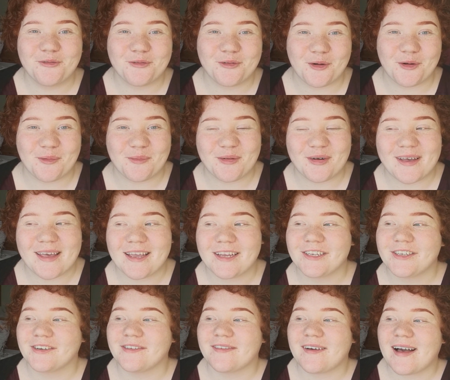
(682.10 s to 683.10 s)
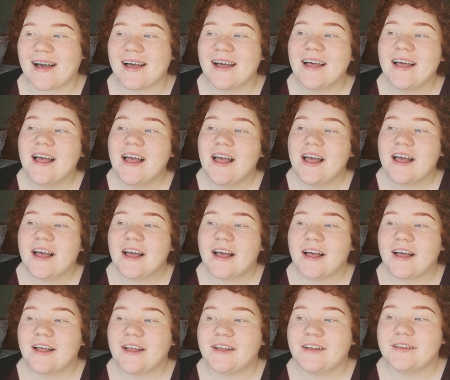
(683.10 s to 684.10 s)
right by each other.
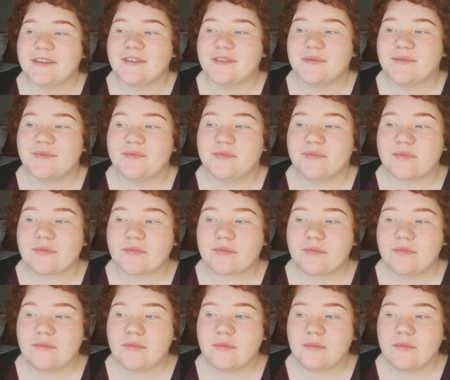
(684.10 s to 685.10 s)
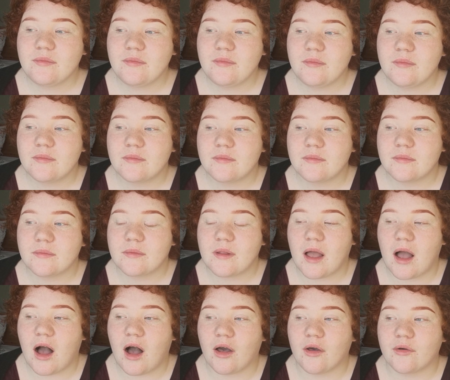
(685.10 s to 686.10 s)

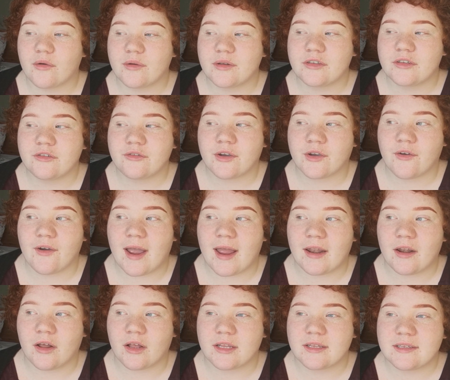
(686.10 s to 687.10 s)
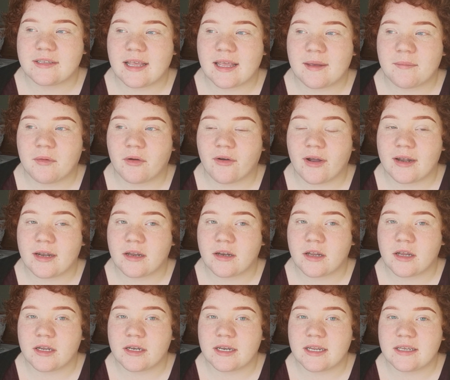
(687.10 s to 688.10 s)
I always regret not seeing my granddad
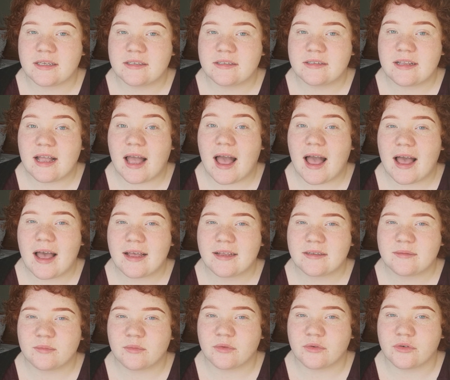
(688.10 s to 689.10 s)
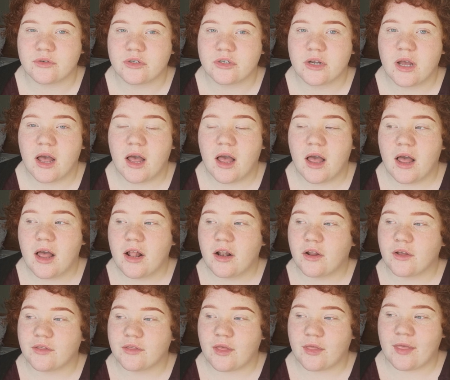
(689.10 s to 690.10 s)
Ernest as much.
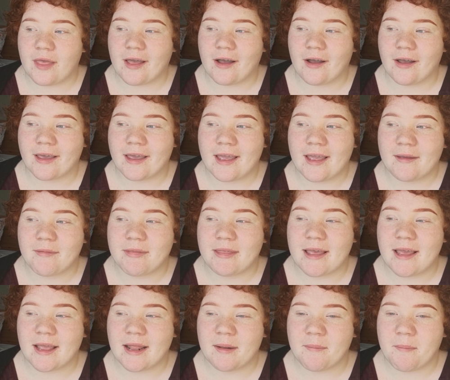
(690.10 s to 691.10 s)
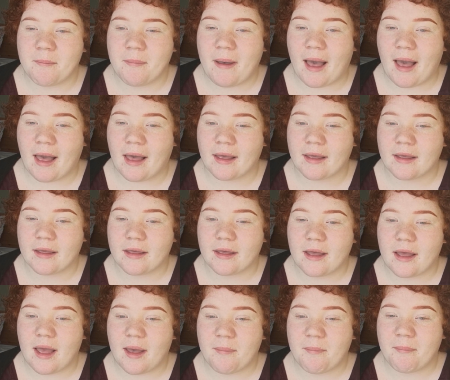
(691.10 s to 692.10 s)
Like, the thing I keep thinking back
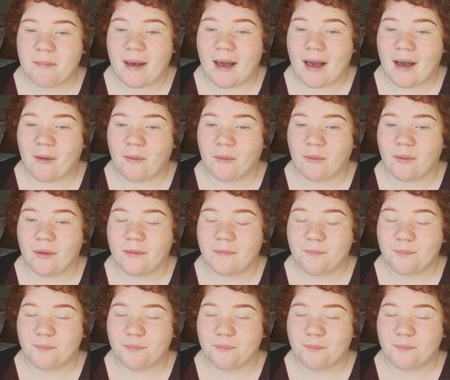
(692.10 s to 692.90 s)
about